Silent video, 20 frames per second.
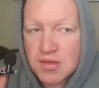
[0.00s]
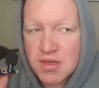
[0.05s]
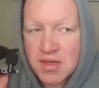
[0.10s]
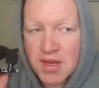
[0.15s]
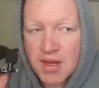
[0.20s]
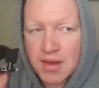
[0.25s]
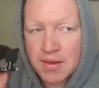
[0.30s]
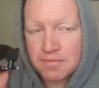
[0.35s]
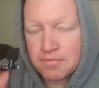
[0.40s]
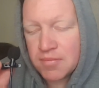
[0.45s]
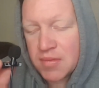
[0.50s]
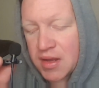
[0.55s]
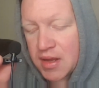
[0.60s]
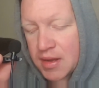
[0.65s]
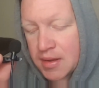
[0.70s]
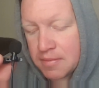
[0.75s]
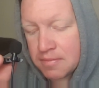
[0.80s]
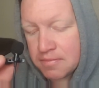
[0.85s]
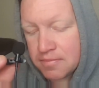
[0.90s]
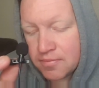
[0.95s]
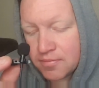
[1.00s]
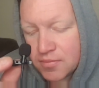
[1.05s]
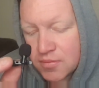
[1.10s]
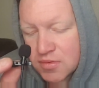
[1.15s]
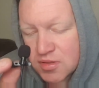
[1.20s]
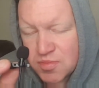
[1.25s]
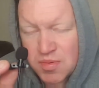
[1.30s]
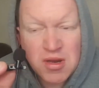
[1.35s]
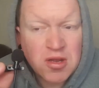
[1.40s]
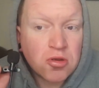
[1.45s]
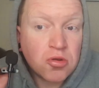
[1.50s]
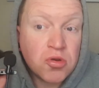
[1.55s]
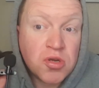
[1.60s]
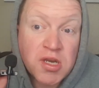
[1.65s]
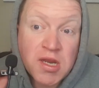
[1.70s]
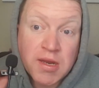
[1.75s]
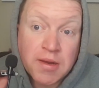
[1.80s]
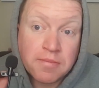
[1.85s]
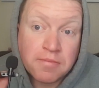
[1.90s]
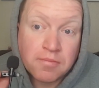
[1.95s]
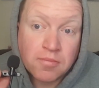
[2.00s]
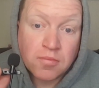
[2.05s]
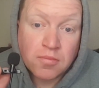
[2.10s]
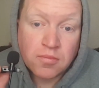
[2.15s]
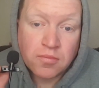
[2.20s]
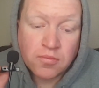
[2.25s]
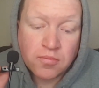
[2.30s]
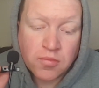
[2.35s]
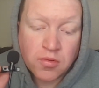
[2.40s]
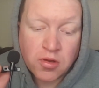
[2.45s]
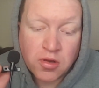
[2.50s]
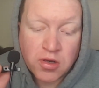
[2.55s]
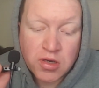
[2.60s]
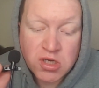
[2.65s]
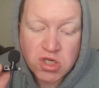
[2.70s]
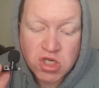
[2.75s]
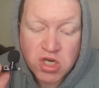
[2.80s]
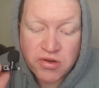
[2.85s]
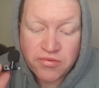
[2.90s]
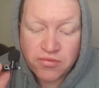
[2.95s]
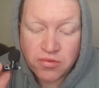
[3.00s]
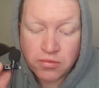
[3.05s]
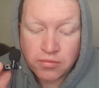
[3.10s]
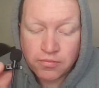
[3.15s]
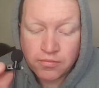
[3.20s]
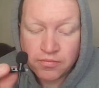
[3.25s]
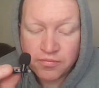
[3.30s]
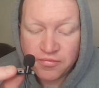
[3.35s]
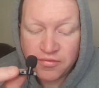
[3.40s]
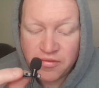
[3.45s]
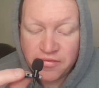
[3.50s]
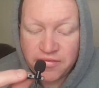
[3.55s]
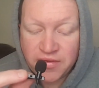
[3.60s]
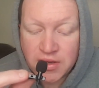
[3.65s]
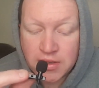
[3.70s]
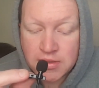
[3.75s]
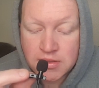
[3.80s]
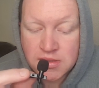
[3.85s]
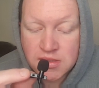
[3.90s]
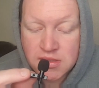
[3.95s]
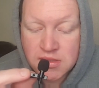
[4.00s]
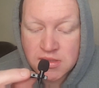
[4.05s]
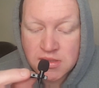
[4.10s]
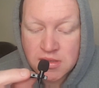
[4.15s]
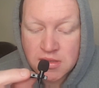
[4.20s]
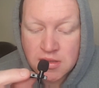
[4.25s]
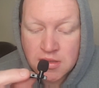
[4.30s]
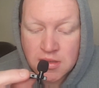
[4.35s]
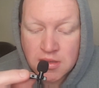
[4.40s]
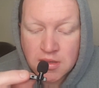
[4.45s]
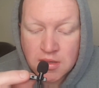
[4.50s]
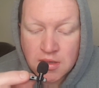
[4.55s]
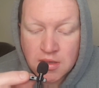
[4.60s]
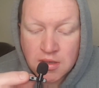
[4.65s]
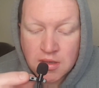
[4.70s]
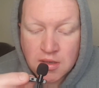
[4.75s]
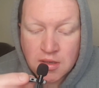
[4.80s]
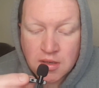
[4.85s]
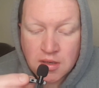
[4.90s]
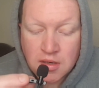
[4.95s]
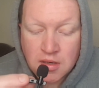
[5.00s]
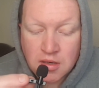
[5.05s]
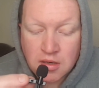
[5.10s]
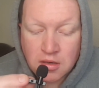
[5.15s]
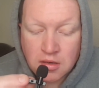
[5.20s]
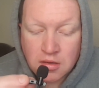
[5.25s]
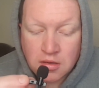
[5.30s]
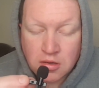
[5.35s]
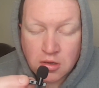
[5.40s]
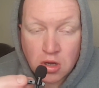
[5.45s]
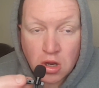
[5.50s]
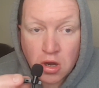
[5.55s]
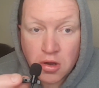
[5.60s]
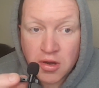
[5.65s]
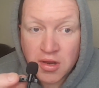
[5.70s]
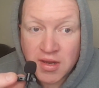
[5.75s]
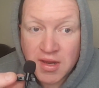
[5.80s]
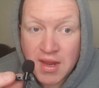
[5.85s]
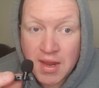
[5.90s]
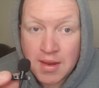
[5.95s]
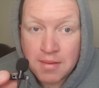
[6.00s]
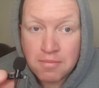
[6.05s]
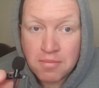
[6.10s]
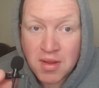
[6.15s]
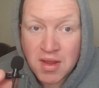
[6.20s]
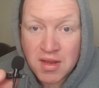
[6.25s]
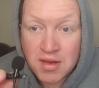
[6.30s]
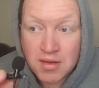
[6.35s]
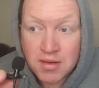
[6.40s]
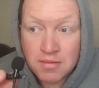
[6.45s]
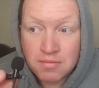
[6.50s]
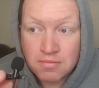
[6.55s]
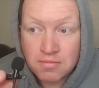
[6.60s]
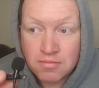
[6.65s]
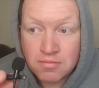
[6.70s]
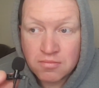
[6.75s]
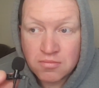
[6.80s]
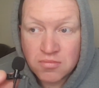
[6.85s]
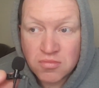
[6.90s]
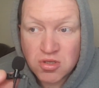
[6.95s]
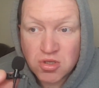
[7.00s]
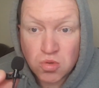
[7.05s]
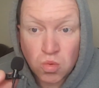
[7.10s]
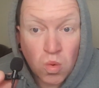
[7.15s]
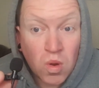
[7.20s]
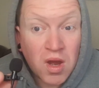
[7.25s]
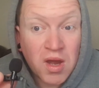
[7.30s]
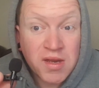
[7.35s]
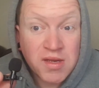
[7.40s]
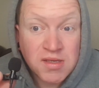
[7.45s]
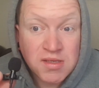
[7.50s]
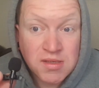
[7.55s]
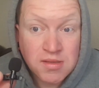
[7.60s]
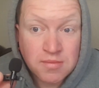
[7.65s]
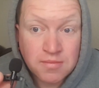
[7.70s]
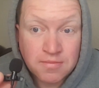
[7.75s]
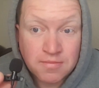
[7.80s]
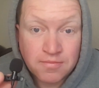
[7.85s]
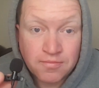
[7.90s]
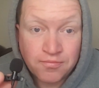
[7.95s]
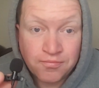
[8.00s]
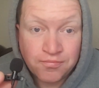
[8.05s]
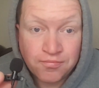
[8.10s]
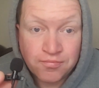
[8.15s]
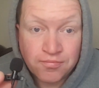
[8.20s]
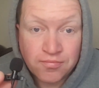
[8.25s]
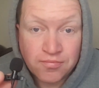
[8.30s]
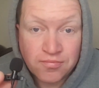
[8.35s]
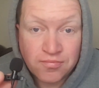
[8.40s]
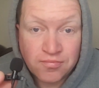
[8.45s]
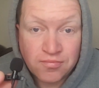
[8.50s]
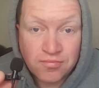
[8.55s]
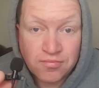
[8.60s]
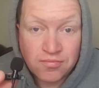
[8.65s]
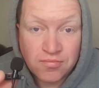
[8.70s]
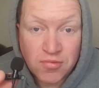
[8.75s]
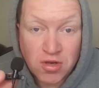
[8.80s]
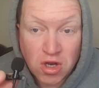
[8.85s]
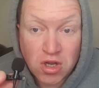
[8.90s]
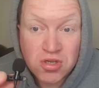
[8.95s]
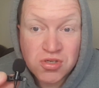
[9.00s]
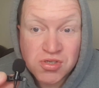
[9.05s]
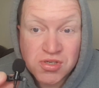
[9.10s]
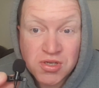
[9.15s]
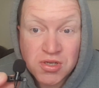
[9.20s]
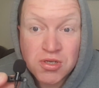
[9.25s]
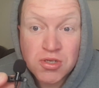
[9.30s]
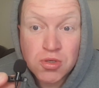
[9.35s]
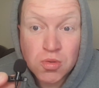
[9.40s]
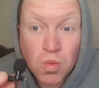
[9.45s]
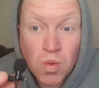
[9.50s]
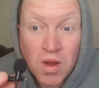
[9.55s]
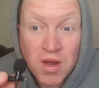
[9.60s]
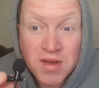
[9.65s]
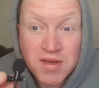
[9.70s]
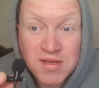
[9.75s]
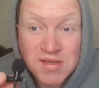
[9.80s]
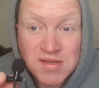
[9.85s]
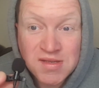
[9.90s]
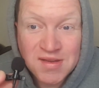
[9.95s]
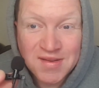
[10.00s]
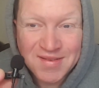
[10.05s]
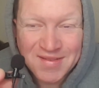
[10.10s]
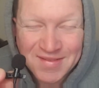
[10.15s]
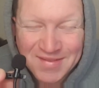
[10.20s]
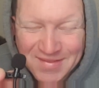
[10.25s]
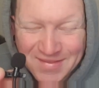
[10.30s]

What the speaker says: So yeah, it's been a good year in general for fighters. Conor came back twice, lost twice.